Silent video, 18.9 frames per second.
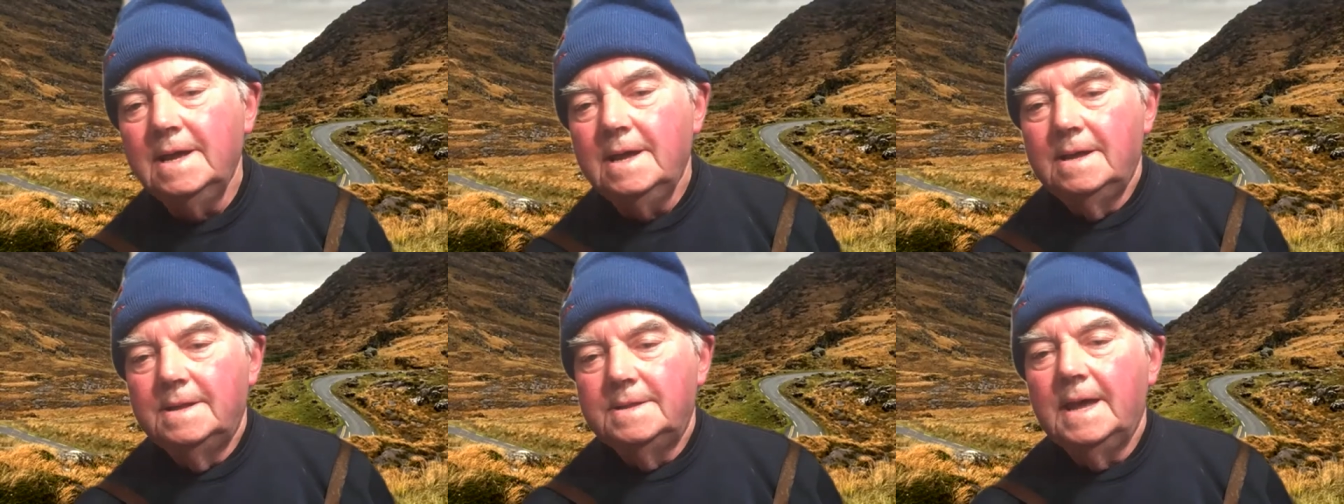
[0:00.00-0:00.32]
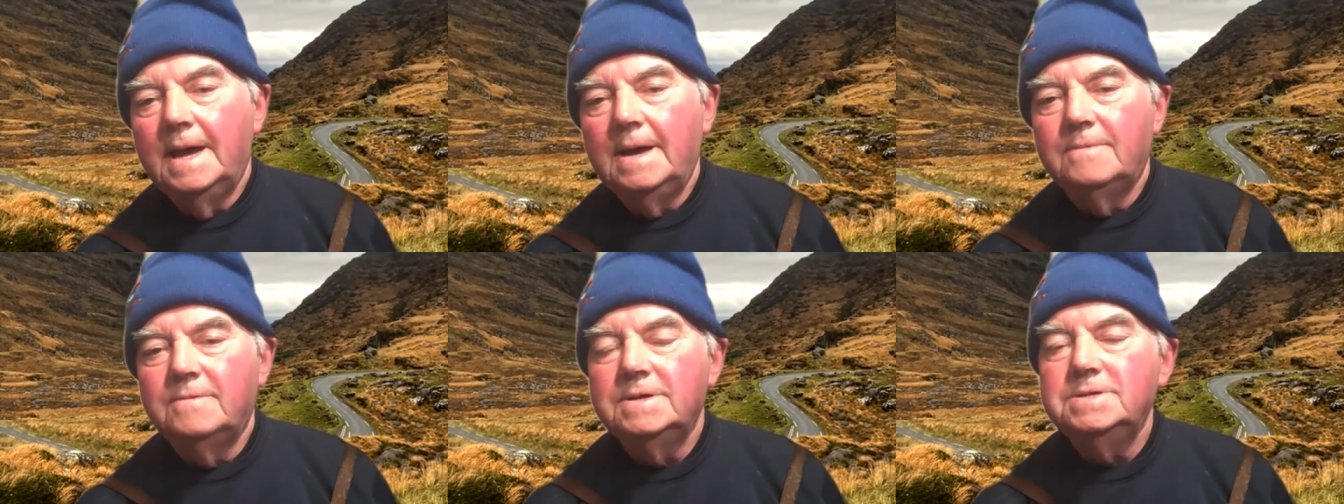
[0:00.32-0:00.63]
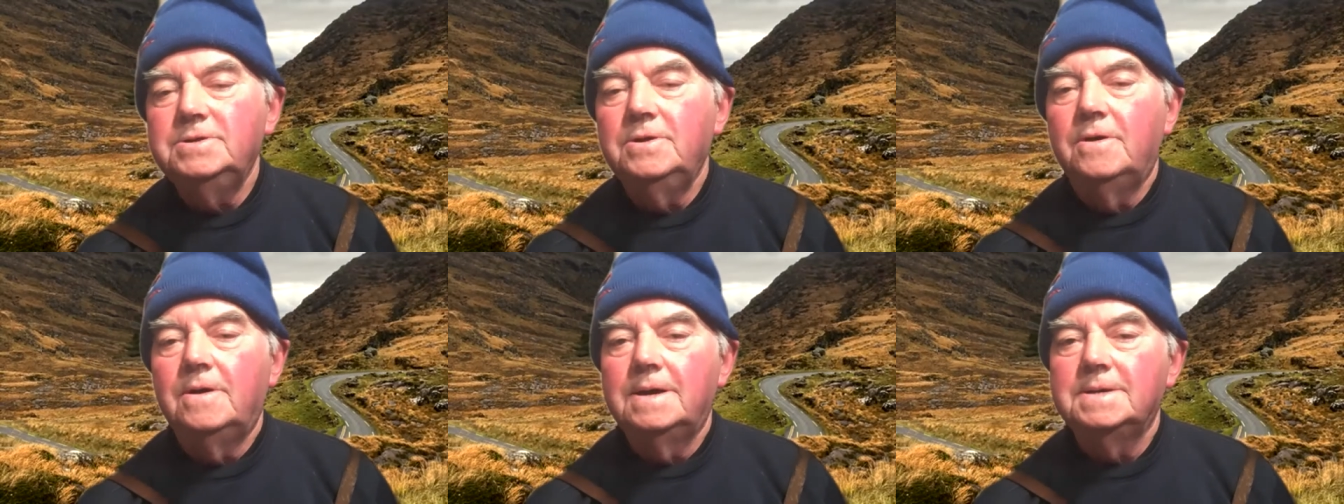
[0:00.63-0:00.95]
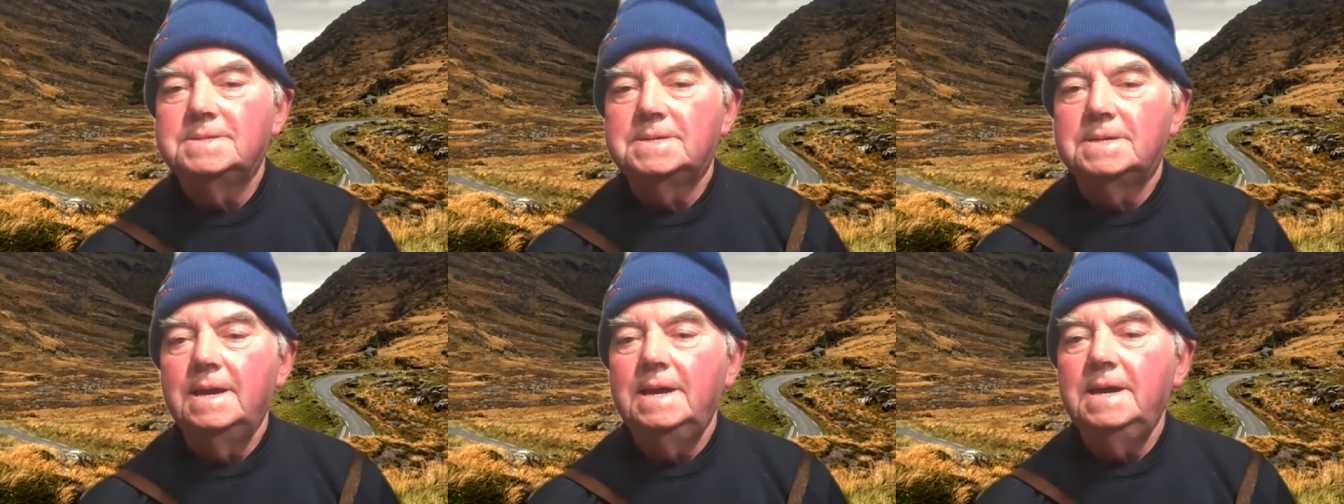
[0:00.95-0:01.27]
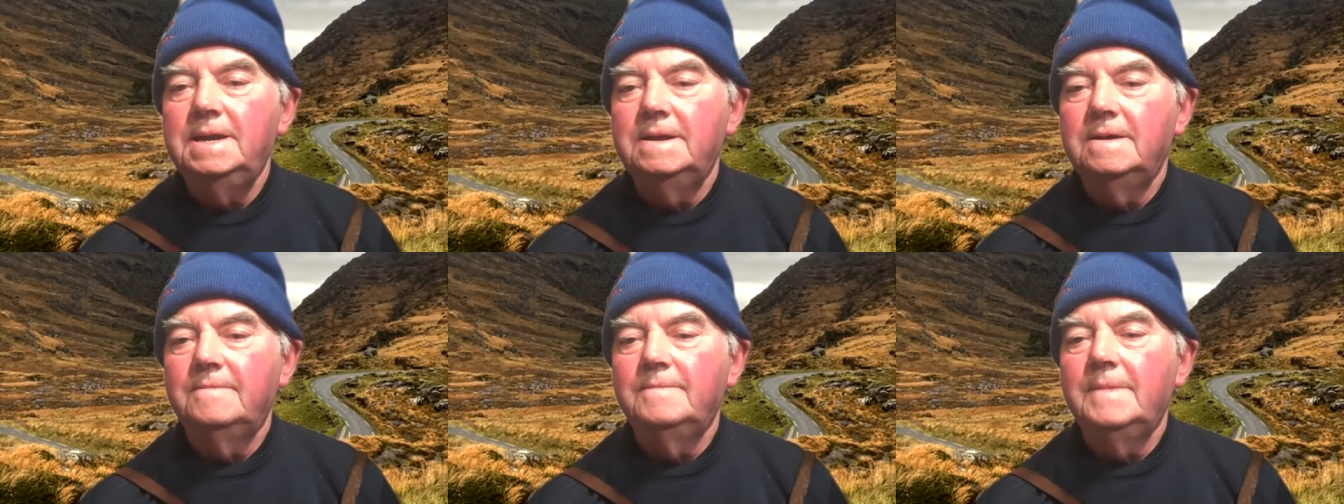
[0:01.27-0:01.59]
that was no
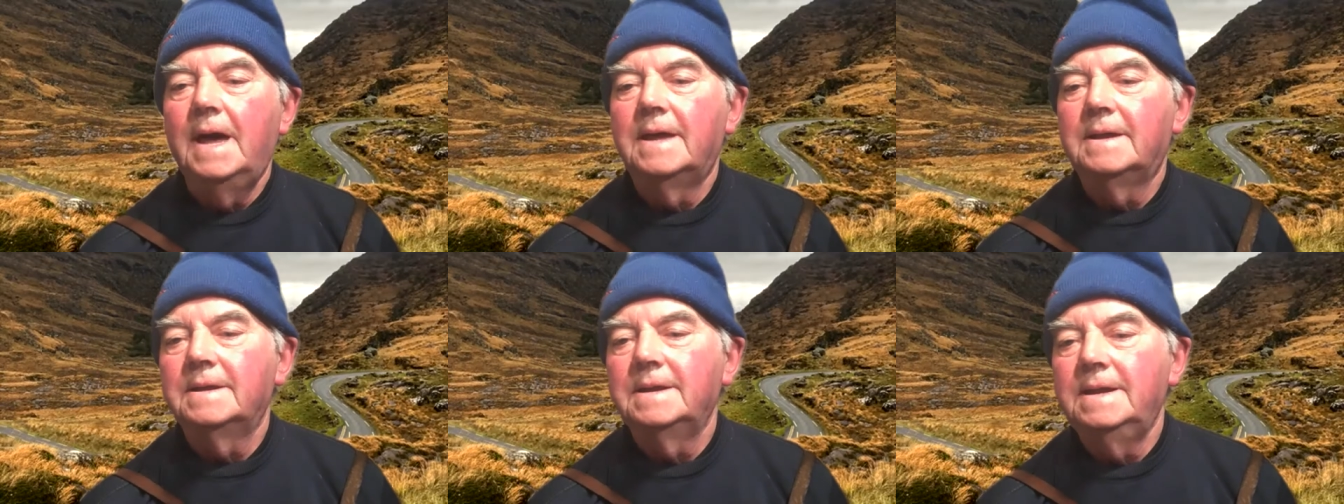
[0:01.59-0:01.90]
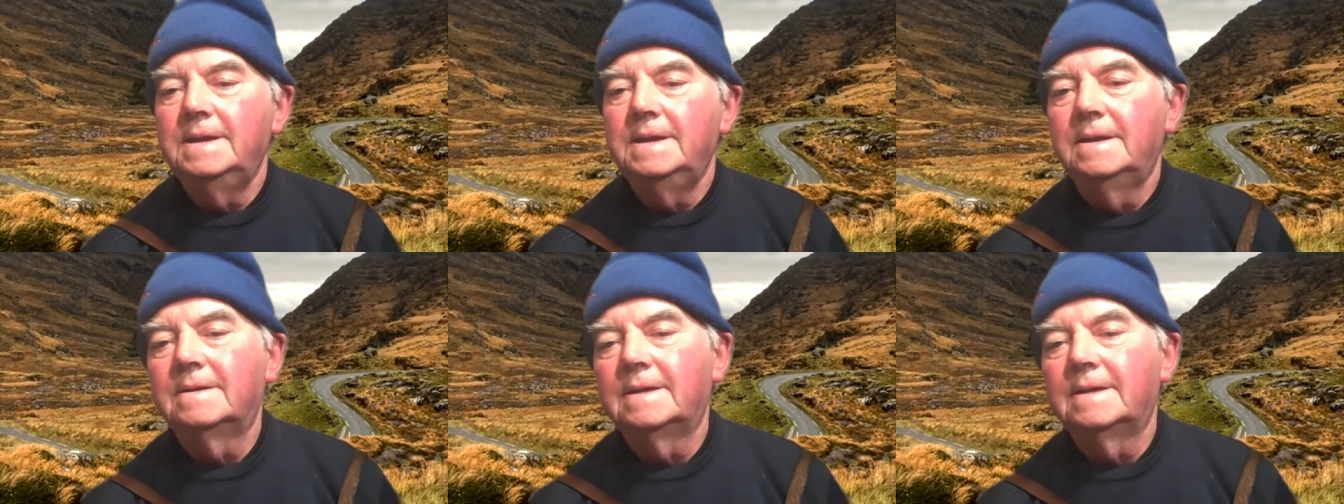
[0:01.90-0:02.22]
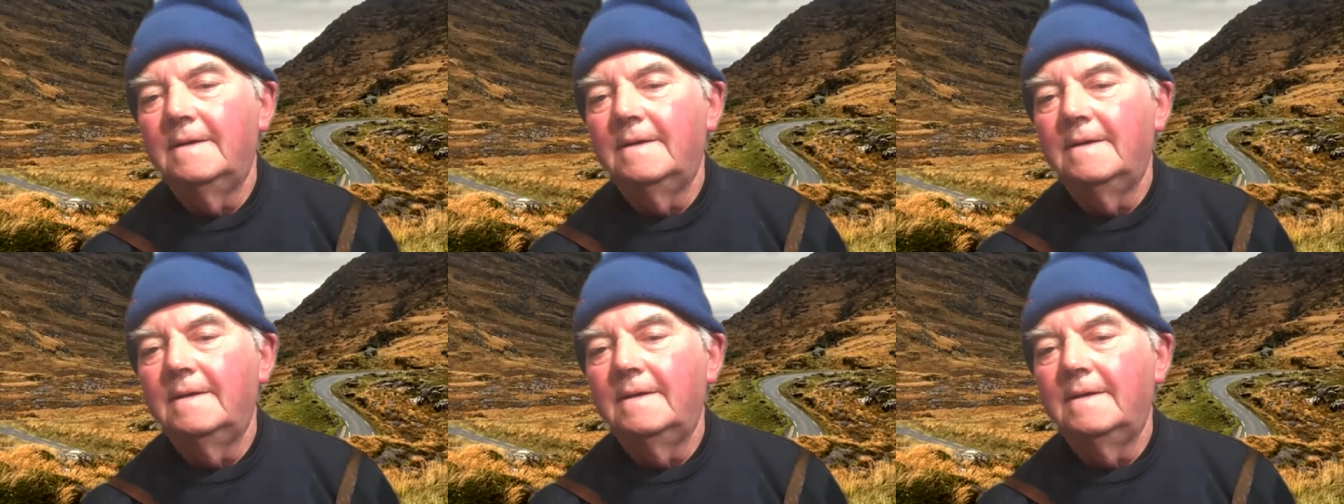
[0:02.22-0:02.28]
saying of marrying or